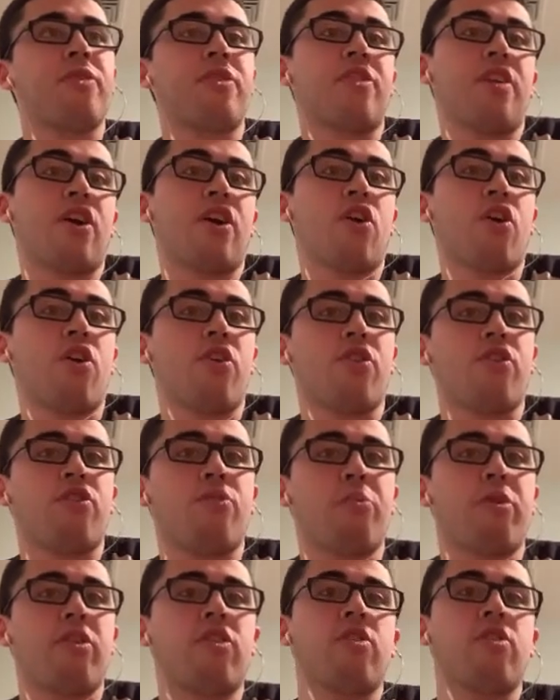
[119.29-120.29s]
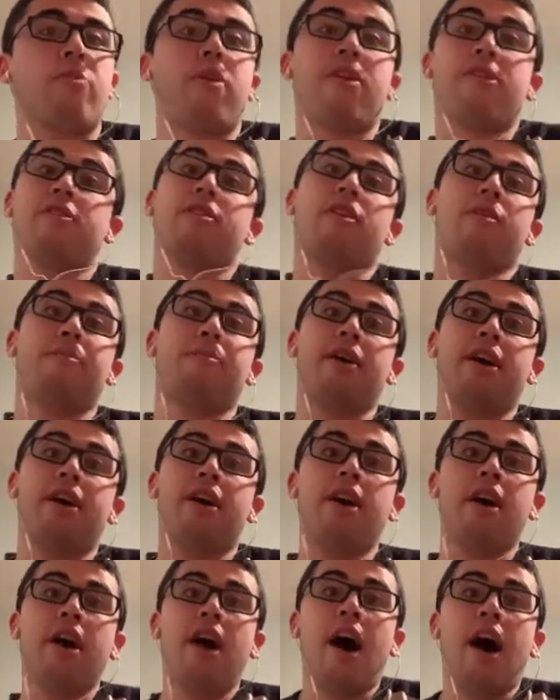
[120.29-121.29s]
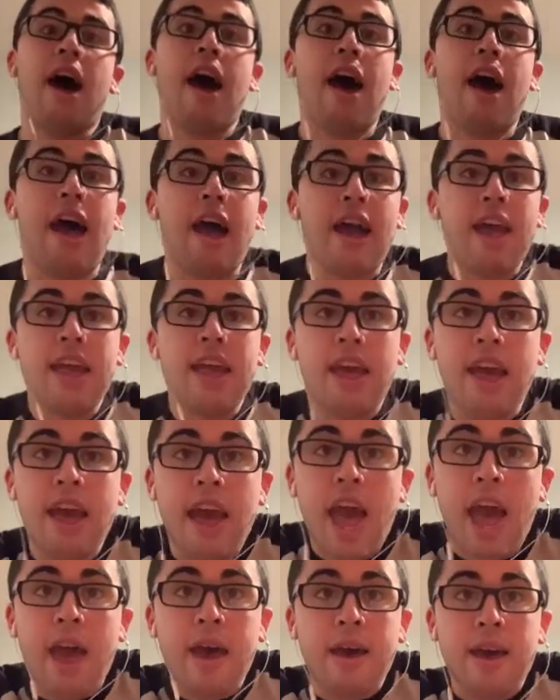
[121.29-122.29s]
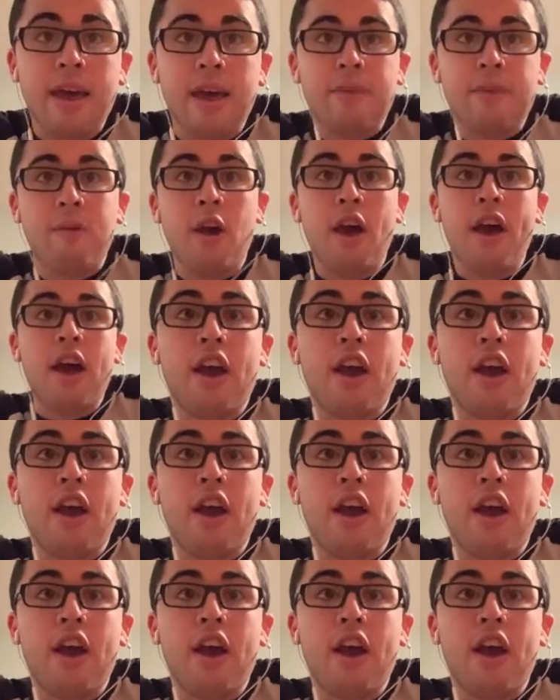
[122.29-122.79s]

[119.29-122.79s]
they call it the spring semester, but I am